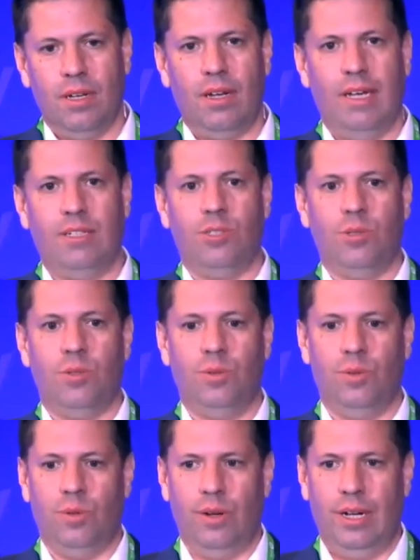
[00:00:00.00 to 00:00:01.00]

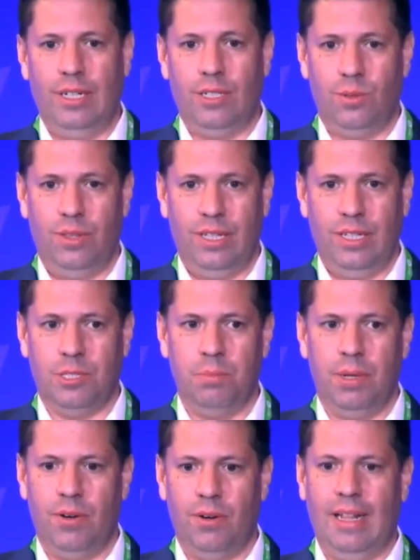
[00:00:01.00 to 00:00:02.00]
into these
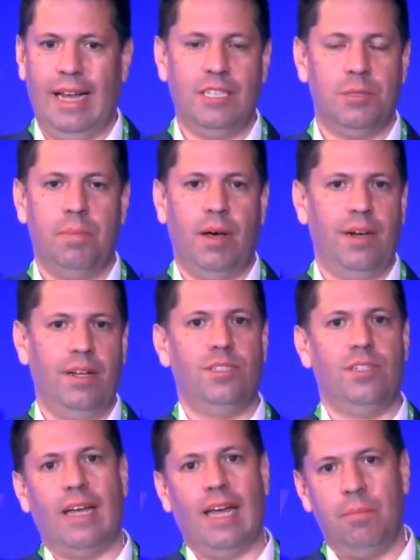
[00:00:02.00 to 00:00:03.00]
mineralized bodies
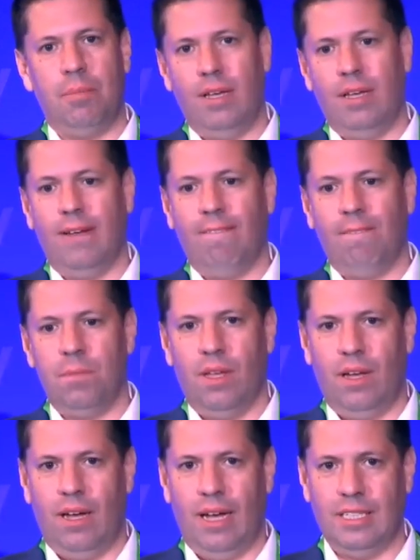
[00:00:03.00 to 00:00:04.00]
that can be
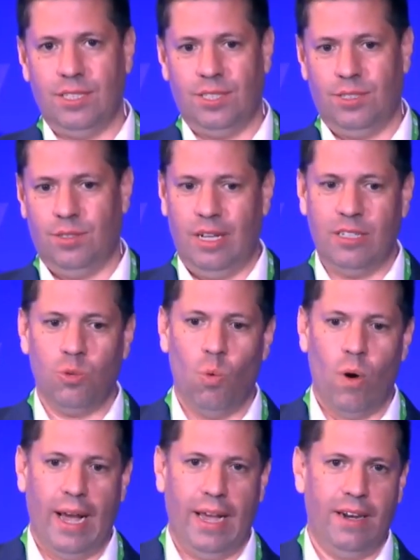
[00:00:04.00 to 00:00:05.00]
as
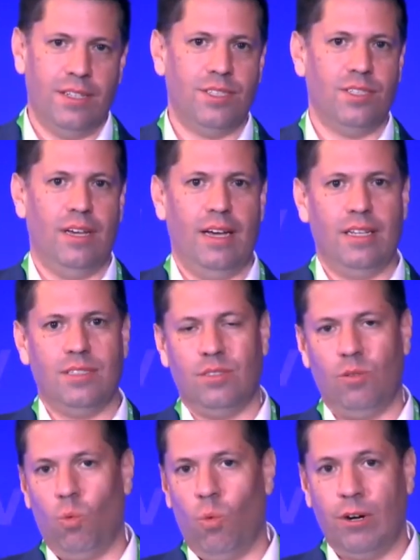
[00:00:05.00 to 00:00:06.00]
wide as
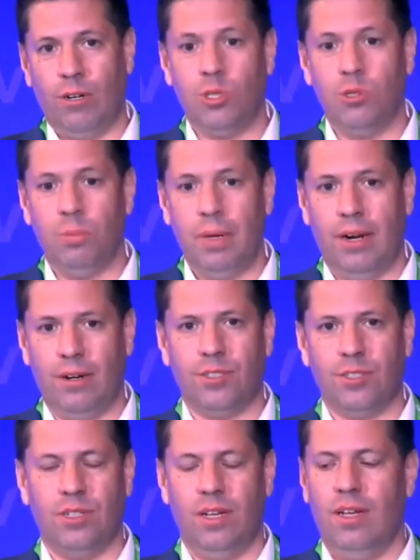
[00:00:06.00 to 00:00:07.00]
1 or 2
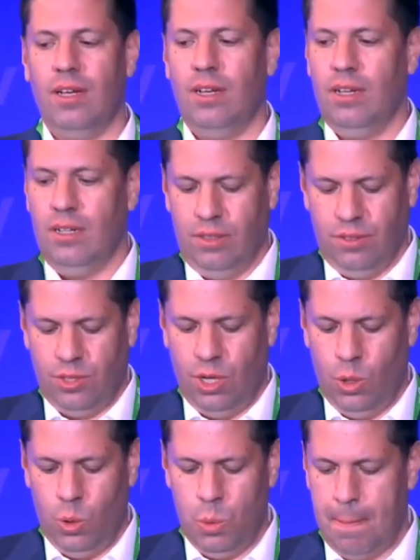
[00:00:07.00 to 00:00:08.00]
meters.
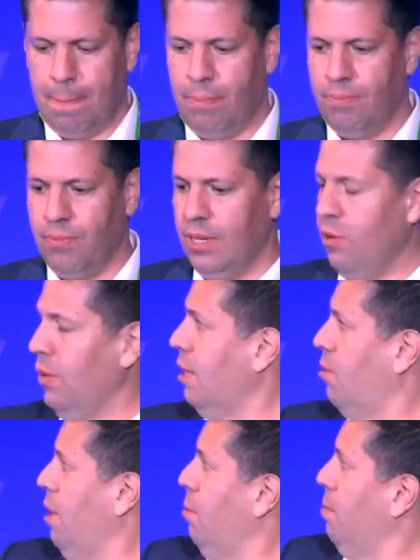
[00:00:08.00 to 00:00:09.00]
So, you know,
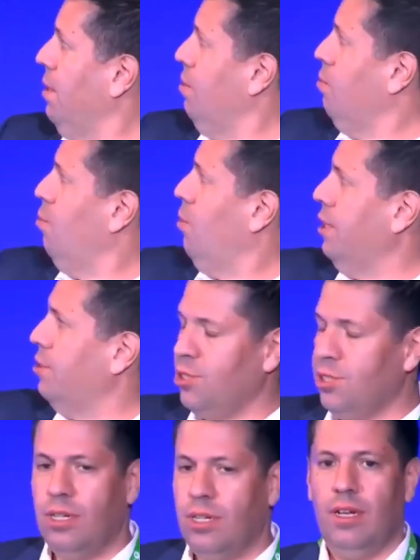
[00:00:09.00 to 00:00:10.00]
incredibly
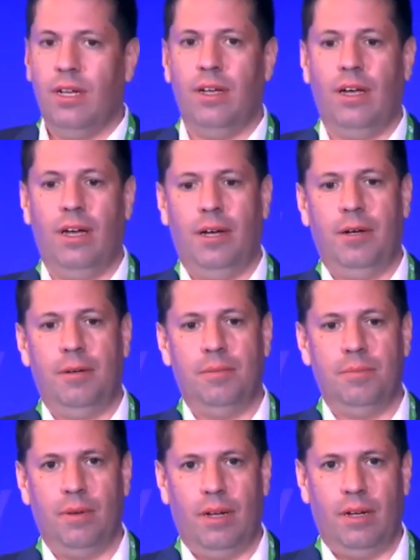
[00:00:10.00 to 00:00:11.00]
rich
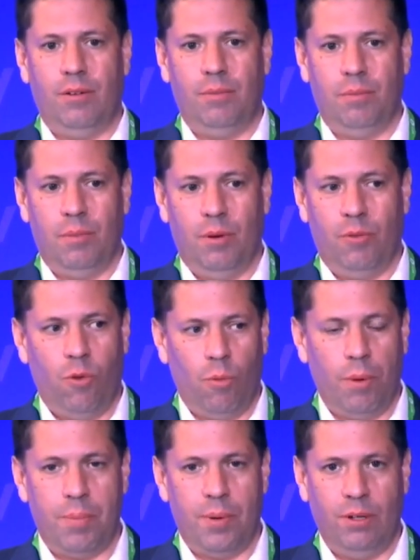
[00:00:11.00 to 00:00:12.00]

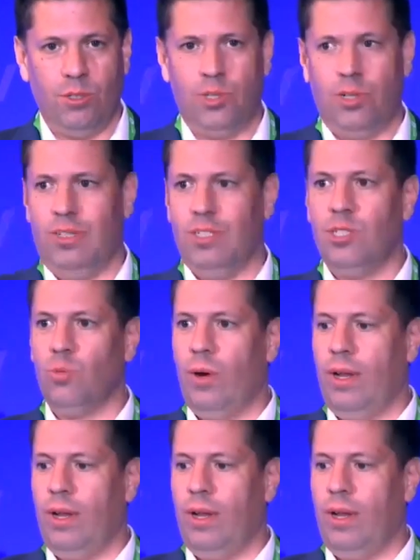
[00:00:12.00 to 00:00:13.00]
former producer. This is
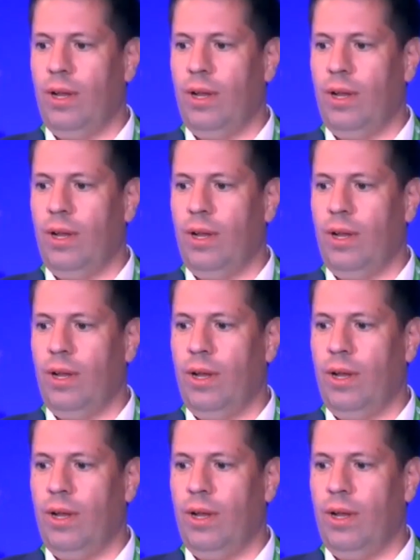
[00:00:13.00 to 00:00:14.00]
what
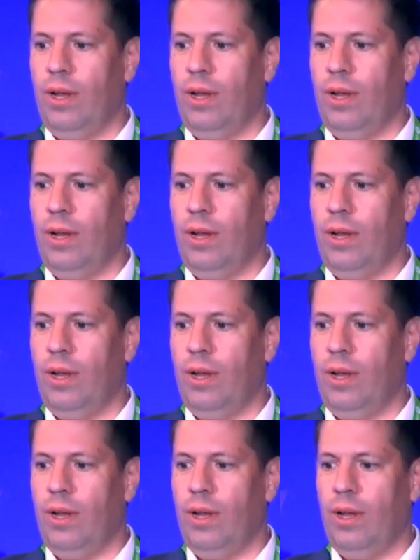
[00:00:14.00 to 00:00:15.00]
1 month's production
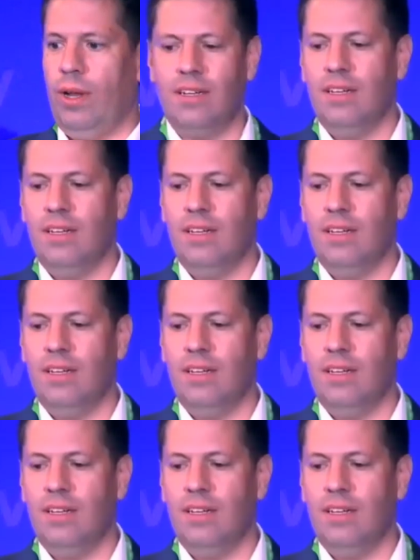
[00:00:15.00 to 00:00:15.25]
looked like